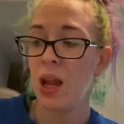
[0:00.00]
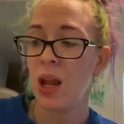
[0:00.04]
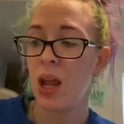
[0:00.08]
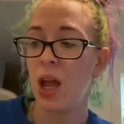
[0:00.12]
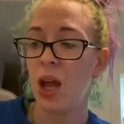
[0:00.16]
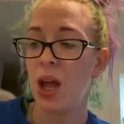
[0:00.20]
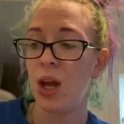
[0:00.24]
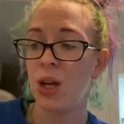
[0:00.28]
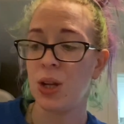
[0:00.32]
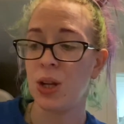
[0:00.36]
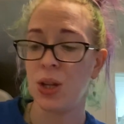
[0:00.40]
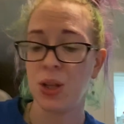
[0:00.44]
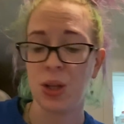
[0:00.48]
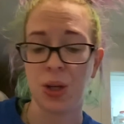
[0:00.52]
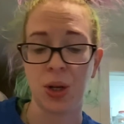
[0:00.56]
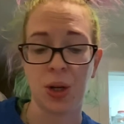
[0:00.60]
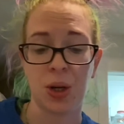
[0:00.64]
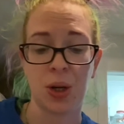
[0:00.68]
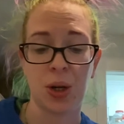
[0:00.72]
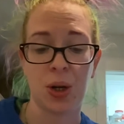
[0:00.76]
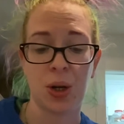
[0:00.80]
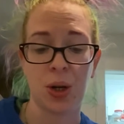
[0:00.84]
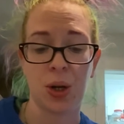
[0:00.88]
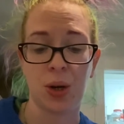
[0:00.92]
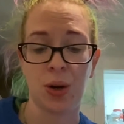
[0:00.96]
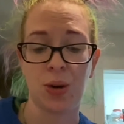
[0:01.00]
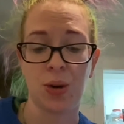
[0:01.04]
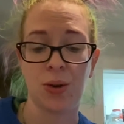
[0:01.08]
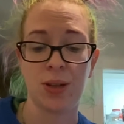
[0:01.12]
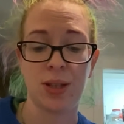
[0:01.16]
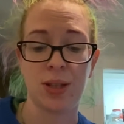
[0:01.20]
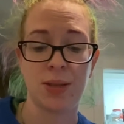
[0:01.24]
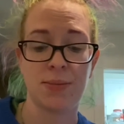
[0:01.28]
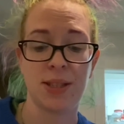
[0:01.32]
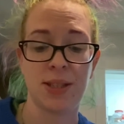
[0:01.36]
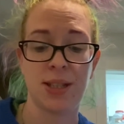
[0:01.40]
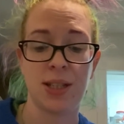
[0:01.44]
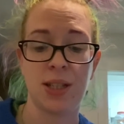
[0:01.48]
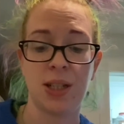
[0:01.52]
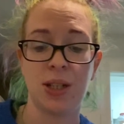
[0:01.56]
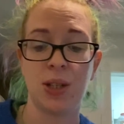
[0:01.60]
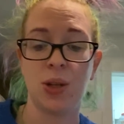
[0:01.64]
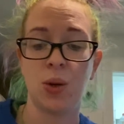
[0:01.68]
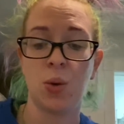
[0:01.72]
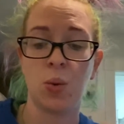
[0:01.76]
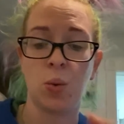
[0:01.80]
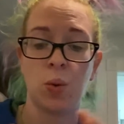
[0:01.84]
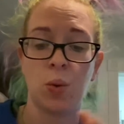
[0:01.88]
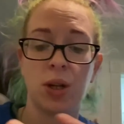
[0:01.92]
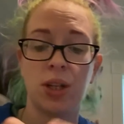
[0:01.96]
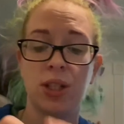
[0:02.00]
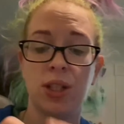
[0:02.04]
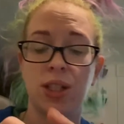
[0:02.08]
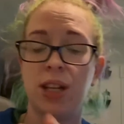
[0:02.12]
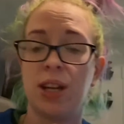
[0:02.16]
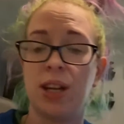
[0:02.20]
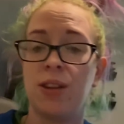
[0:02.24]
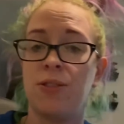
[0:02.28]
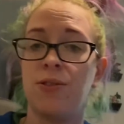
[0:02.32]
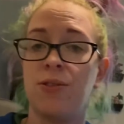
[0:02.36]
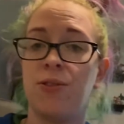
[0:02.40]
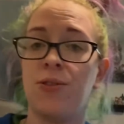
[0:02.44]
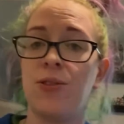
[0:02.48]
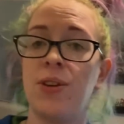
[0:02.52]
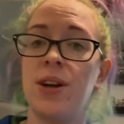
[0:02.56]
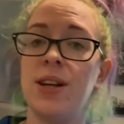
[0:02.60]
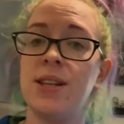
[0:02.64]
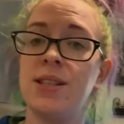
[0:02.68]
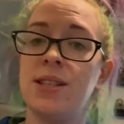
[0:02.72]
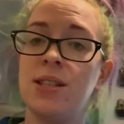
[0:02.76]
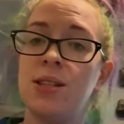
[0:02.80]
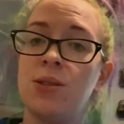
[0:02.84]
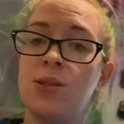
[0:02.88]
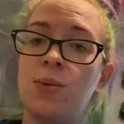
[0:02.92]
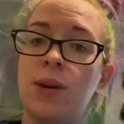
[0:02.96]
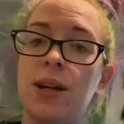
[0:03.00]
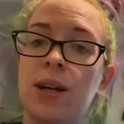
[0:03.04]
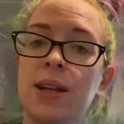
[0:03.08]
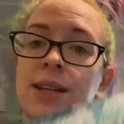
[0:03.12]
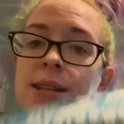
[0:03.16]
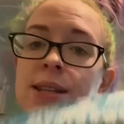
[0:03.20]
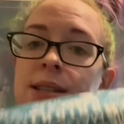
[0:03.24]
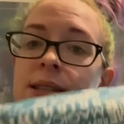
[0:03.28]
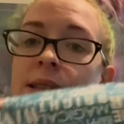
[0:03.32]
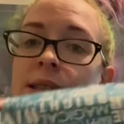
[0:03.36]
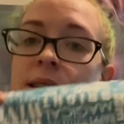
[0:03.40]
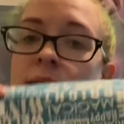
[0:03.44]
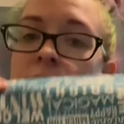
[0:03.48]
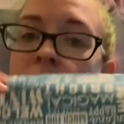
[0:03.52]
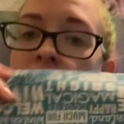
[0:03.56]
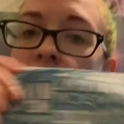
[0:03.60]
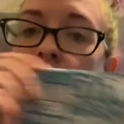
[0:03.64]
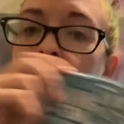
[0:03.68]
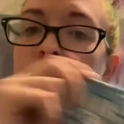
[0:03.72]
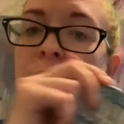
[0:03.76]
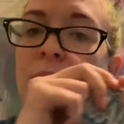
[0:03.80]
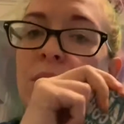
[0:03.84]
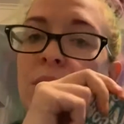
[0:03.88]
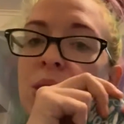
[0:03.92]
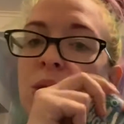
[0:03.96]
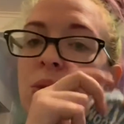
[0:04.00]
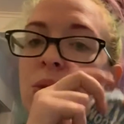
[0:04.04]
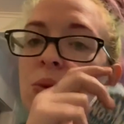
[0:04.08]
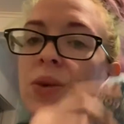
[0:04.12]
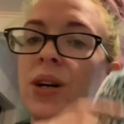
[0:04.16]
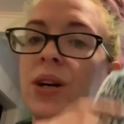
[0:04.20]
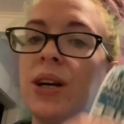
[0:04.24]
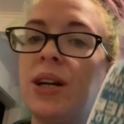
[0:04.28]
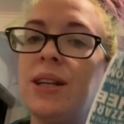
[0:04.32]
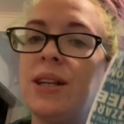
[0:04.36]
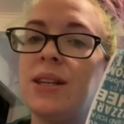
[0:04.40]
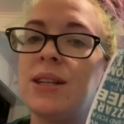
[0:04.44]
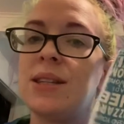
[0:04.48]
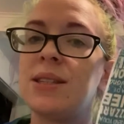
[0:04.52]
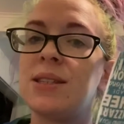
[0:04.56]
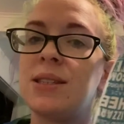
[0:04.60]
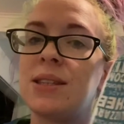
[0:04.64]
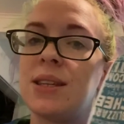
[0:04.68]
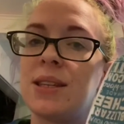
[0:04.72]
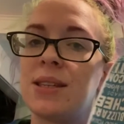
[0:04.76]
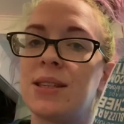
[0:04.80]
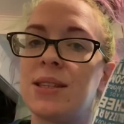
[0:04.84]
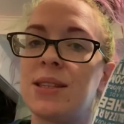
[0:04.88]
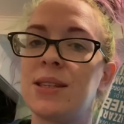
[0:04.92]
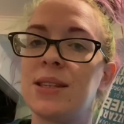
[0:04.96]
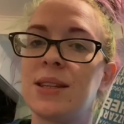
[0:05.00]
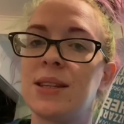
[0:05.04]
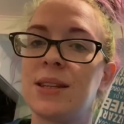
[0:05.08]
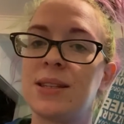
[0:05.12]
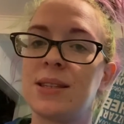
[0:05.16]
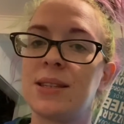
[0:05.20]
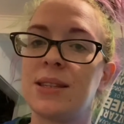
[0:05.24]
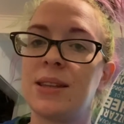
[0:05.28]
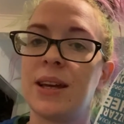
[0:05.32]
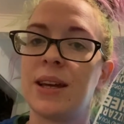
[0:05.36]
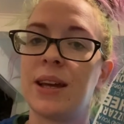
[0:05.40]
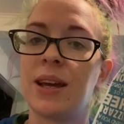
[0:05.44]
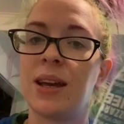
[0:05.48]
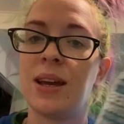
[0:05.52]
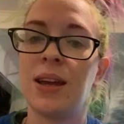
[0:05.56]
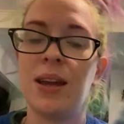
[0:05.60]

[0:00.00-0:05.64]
Another Christmassy words and phrases one is this blue one. It says things like,